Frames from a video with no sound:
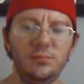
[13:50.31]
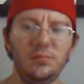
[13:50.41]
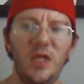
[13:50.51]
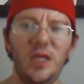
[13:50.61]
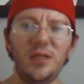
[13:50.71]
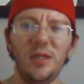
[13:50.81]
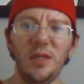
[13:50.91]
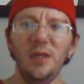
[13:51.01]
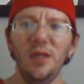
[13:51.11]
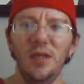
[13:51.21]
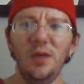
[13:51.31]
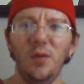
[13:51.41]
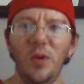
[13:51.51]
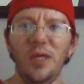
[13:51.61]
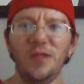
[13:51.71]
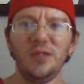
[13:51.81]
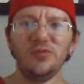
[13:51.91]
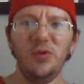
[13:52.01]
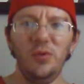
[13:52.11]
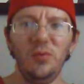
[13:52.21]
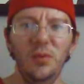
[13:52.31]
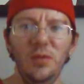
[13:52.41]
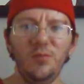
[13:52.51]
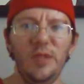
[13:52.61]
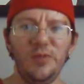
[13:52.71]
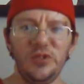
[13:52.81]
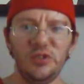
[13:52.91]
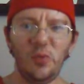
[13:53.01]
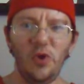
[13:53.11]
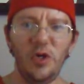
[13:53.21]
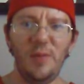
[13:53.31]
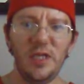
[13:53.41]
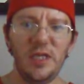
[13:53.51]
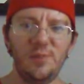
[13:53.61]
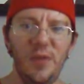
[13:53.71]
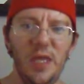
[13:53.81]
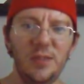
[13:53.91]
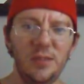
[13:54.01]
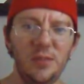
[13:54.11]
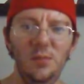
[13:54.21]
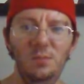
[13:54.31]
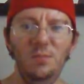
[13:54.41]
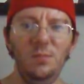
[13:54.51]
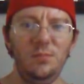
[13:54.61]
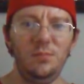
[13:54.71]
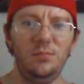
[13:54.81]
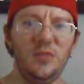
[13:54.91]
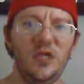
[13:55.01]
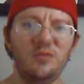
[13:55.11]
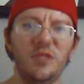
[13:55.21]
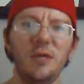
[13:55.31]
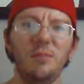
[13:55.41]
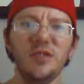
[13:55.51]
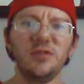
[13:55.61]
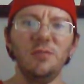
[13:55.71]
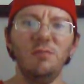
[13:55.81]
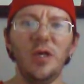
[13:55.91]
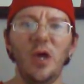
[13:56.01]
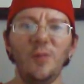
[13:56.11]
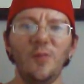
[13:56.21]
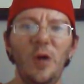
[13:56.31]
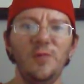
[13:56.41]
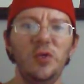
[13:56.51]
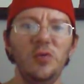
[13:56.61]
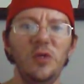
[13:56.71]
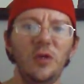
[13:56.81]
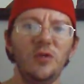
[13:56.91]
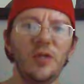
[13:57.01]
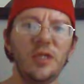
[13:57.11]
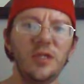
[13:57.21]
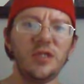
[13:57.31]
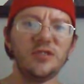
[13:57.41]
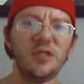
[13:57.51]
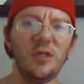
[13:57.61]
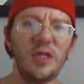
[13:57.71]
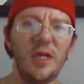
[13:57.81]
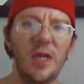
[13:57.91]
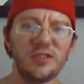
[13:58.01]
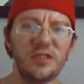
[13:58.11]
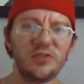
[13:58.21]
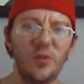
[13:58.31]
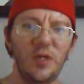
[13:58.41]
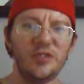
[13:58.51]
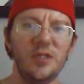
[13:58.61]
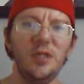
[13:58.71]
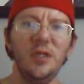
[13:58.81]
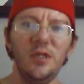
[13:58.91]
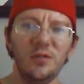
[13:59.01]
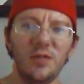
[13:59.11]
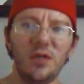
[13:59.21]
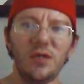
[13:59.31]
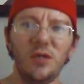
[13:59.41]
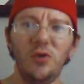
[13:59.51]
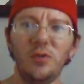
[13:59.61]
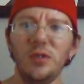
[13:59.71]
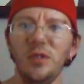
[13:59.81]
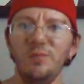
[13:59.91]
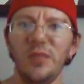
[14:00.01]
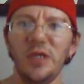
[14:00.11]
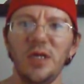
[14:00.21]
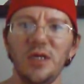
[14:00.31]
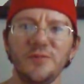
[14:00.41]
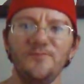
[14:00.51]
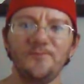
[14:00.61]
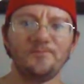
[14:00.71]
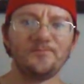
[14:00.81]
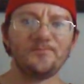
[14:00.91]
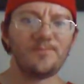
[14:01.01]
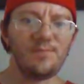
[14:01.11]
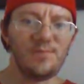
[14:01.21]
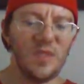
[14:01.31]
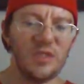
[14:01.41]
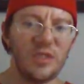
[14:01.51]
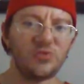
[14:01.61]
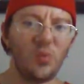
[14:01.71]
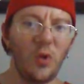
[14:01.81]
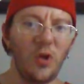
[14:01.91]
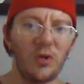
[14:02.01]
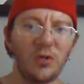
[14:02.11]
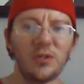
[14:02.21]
And in a way, that's true. People just worried about getting paid. If they can make some money off of you, or they can get something out of the situation, they're going to do it, because this world